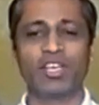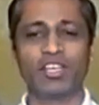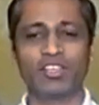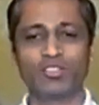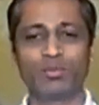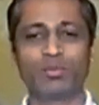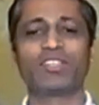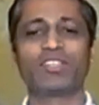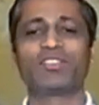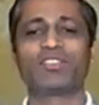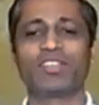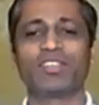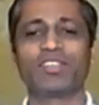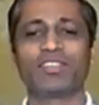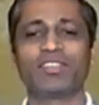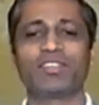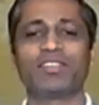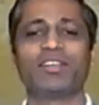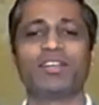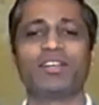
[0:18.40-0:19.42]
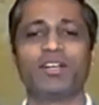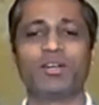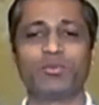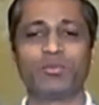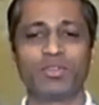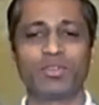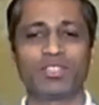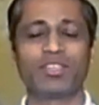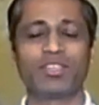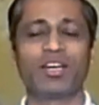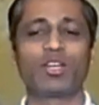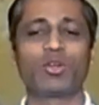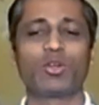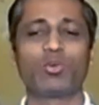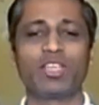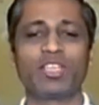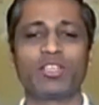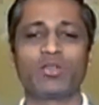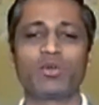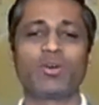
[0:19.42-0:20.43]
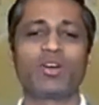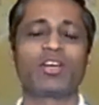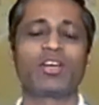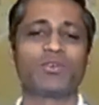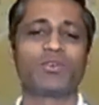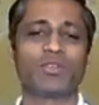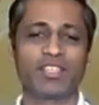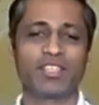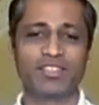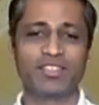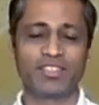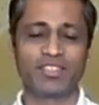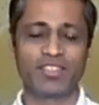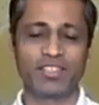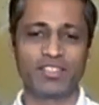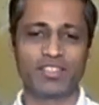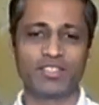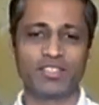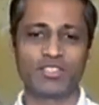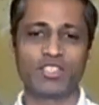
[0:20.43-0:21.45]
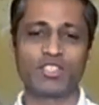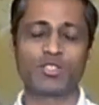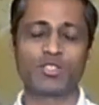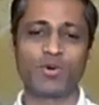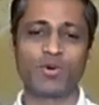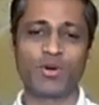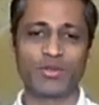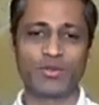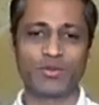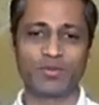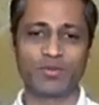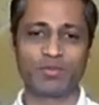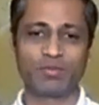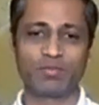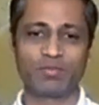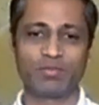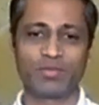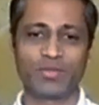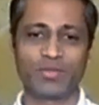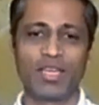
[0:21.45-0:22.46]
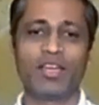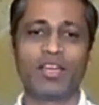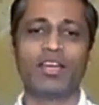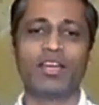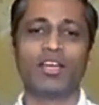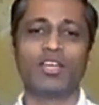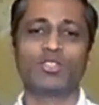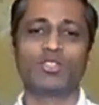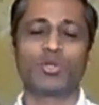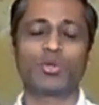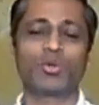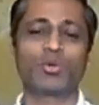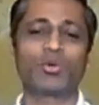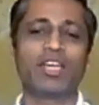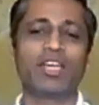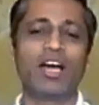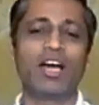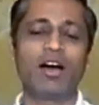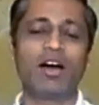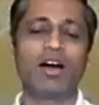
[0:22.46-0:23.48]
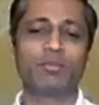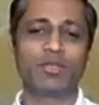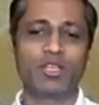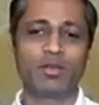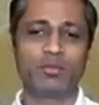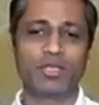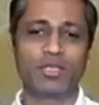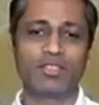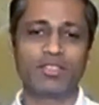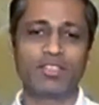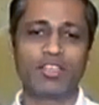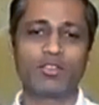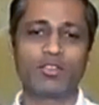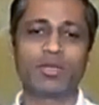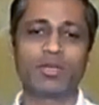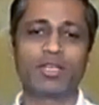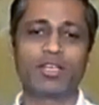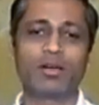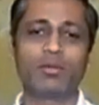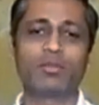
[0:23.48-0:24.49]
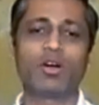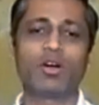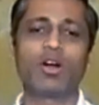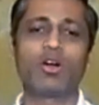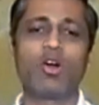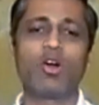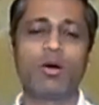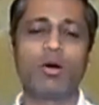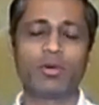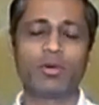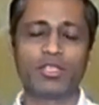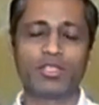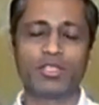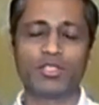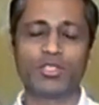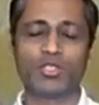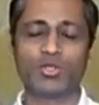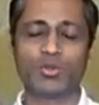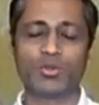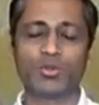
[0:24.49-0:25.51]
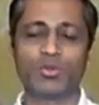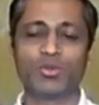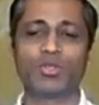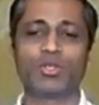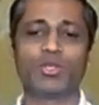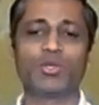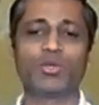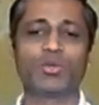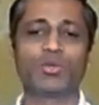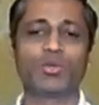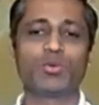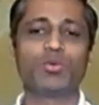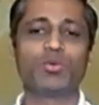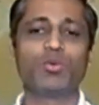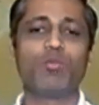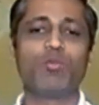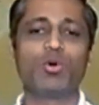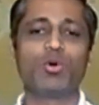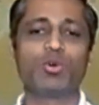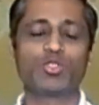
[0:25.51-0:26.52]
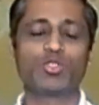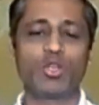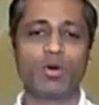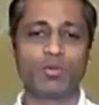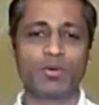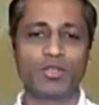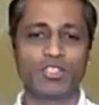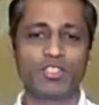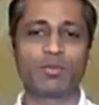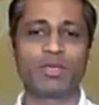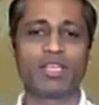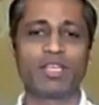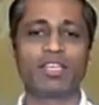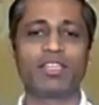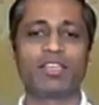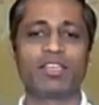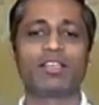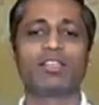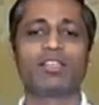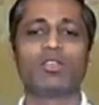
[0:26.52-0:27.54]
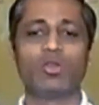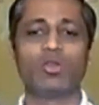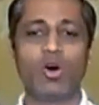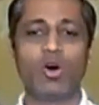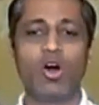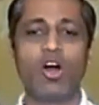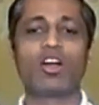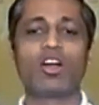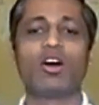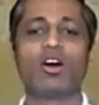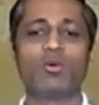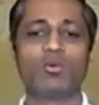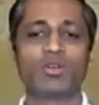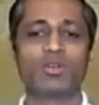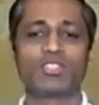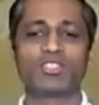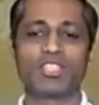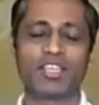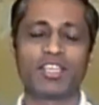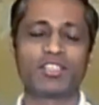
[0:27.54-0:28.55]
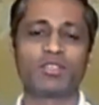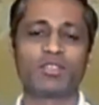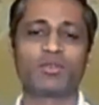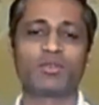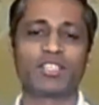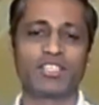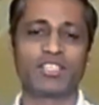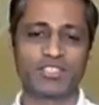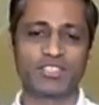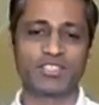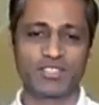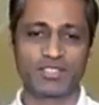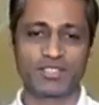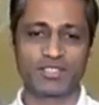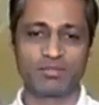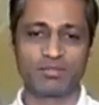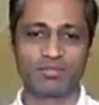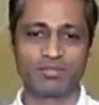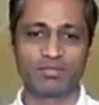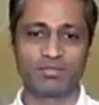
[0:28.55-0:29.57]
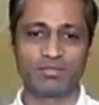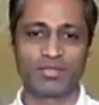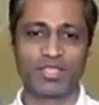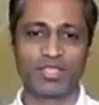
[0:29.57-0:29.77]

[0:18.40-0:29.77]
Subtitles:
So let's fix it with a quick yoga routine tailored just for you. So today arm numbness has become a common issue due to most of us spending long hours at our desk.